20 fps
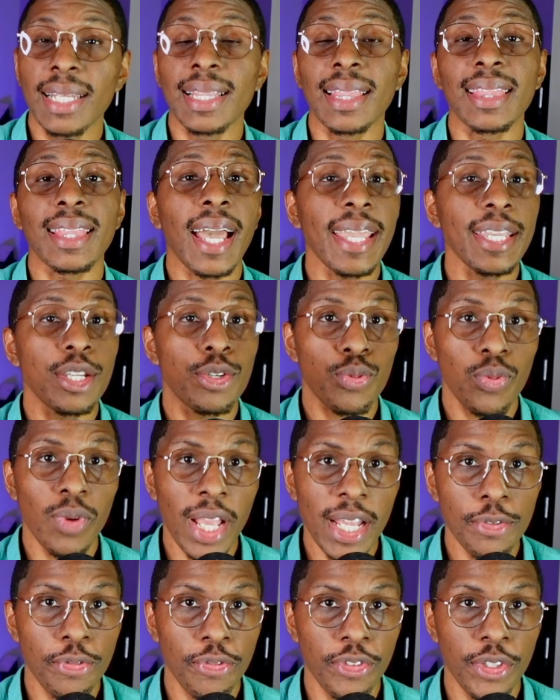like
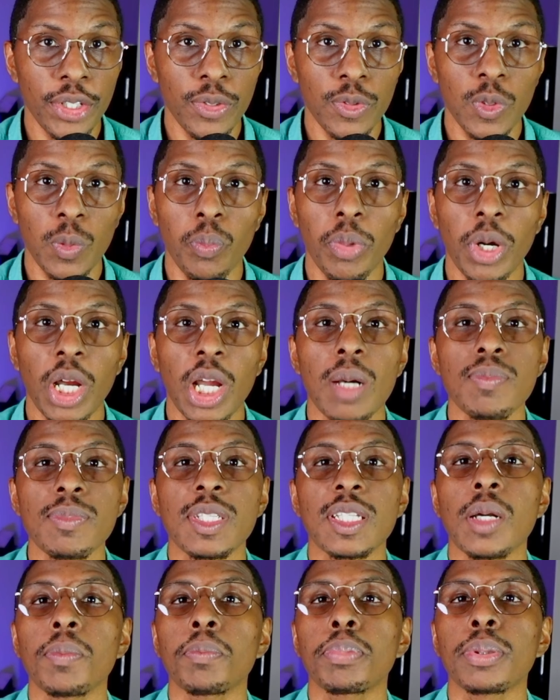Renfield,
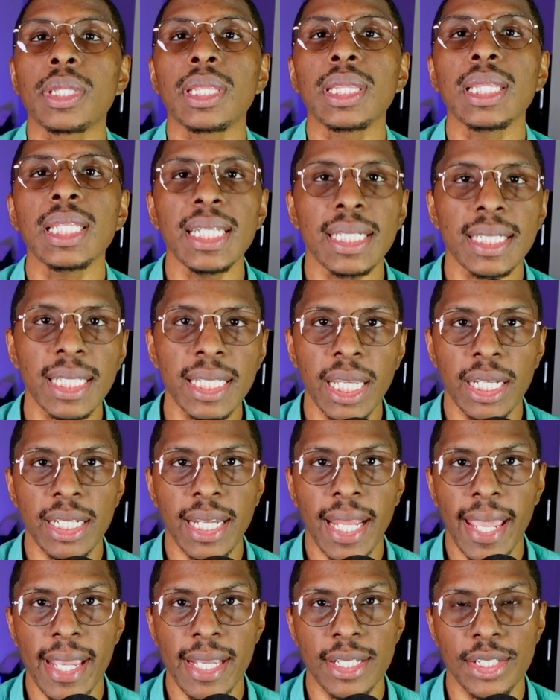becomes completely
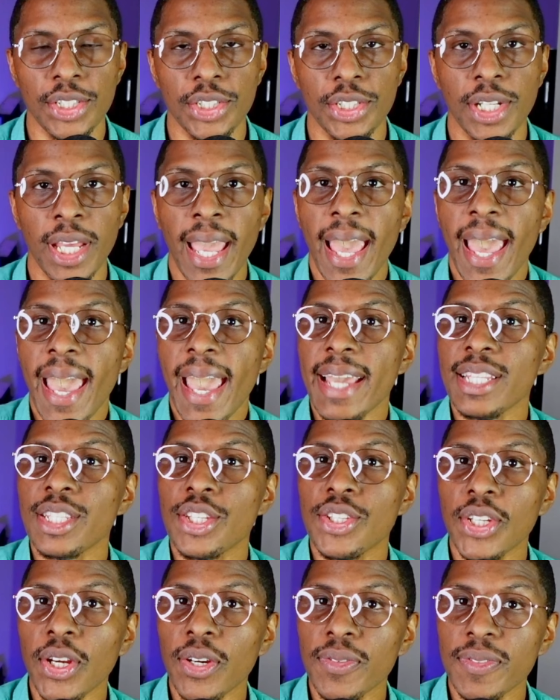unhinged and
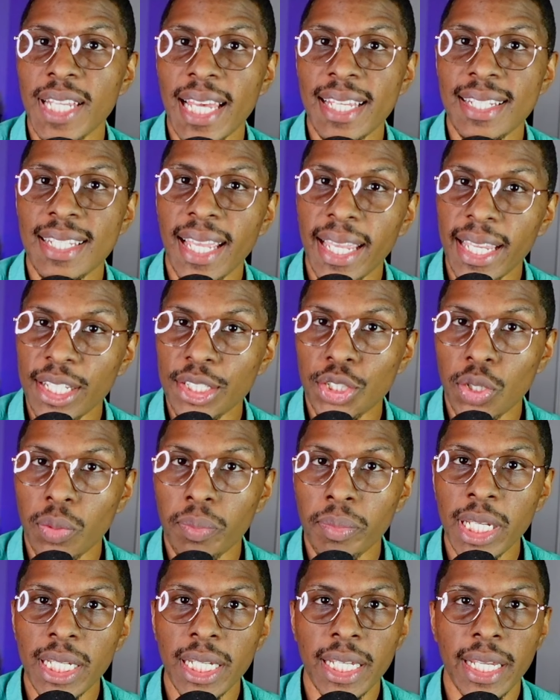serves as the
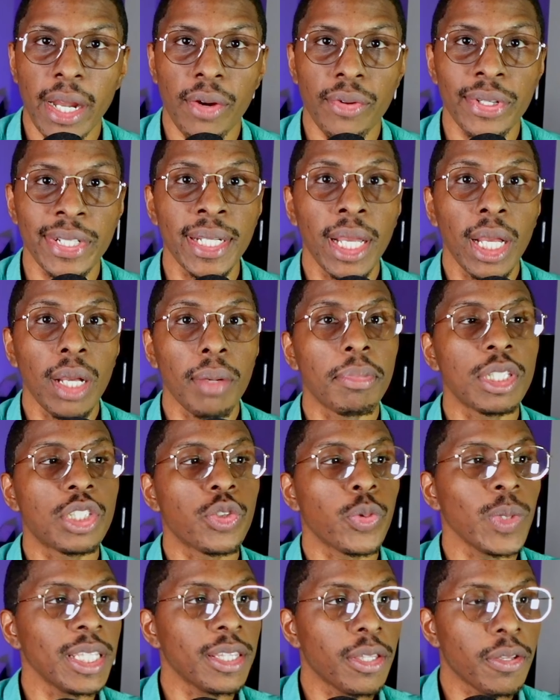intermediary
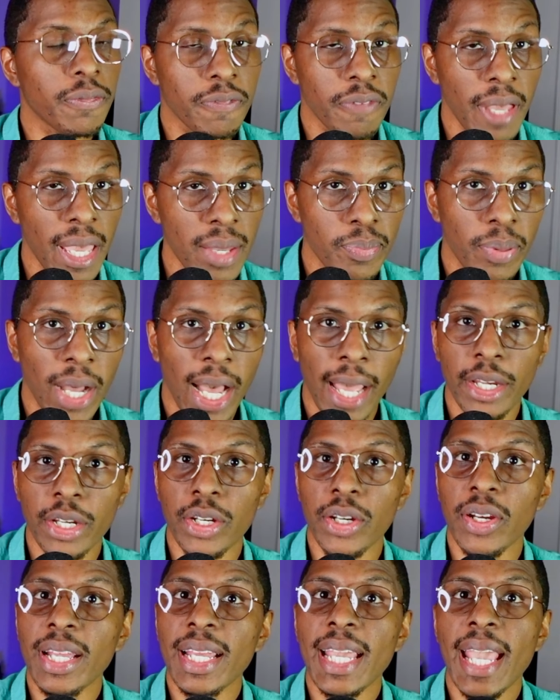between the
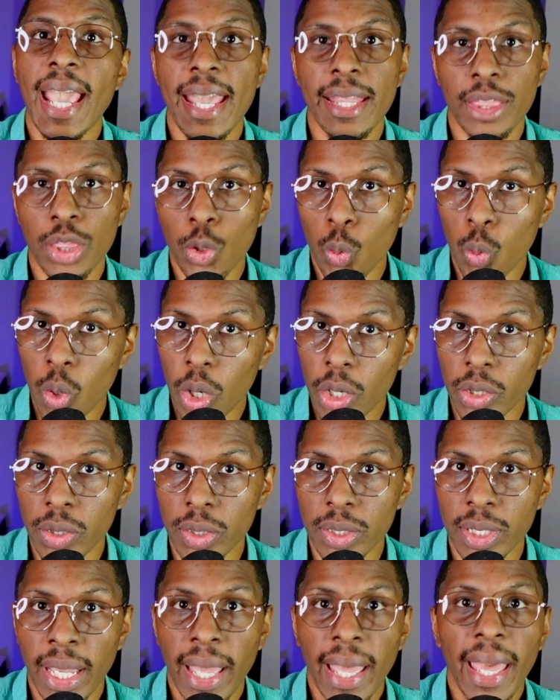vampire and the
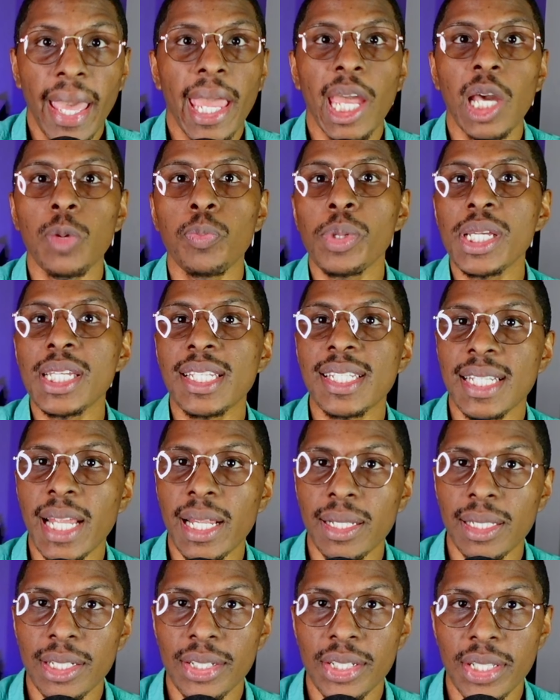world, helping
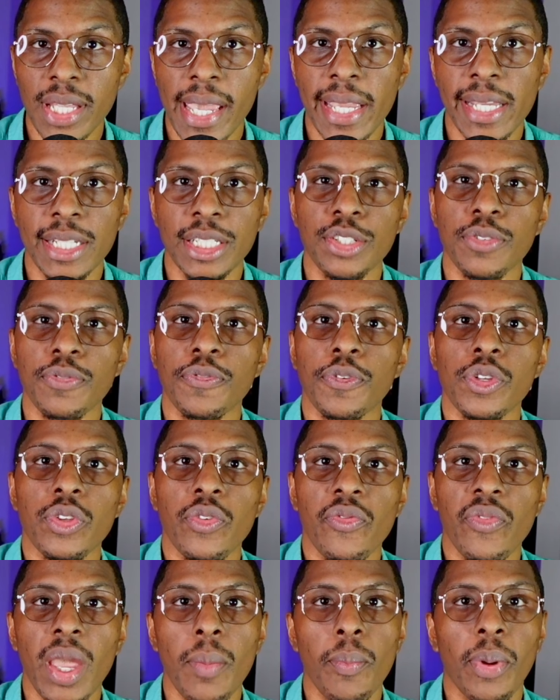set the stage for
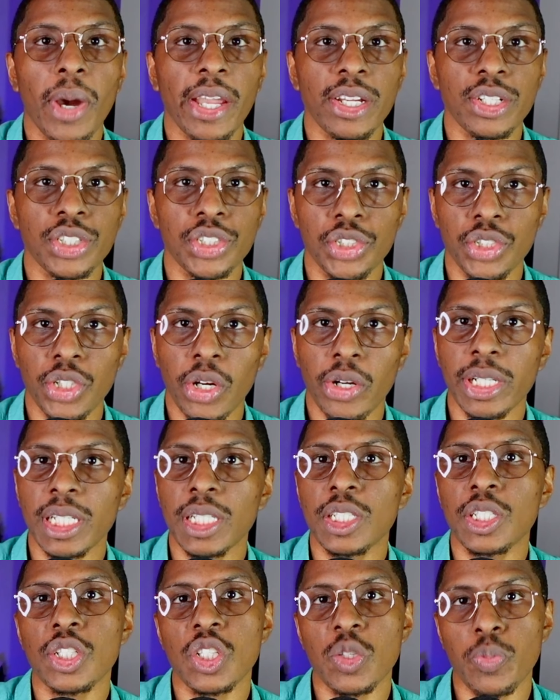the vampire's journey
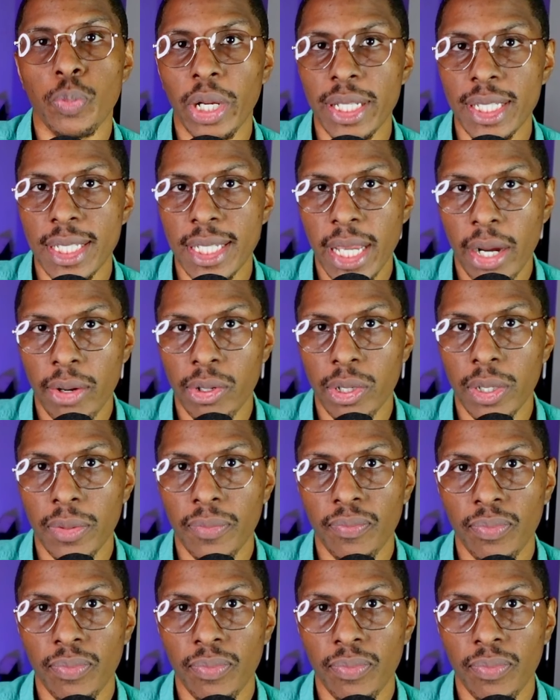to spread terror.